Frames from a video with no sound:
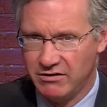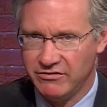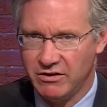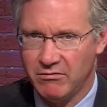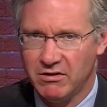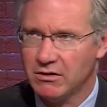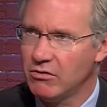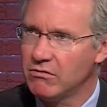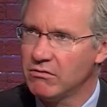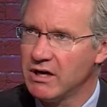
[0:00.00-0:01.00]
in some of the
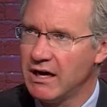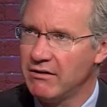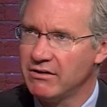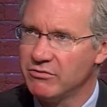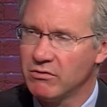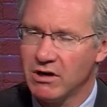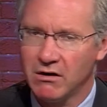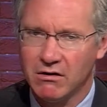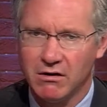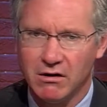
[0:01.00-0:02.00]
local counties
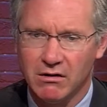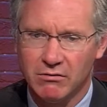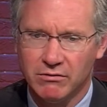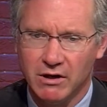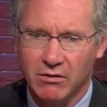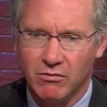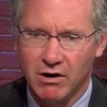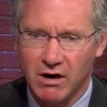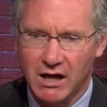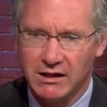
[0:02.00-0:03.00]
where
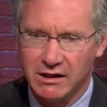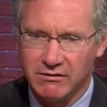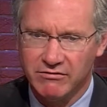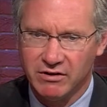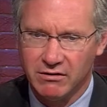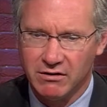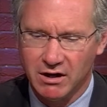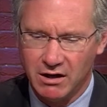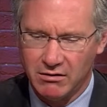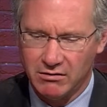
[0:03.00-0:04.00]
where I live
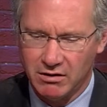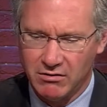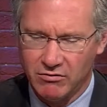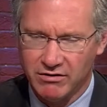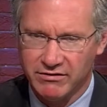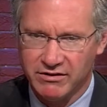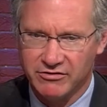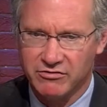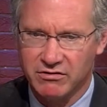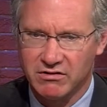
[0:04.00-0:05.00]
and where the
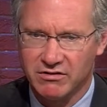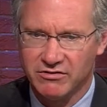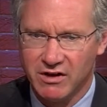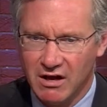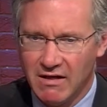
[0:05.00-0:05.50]
district is,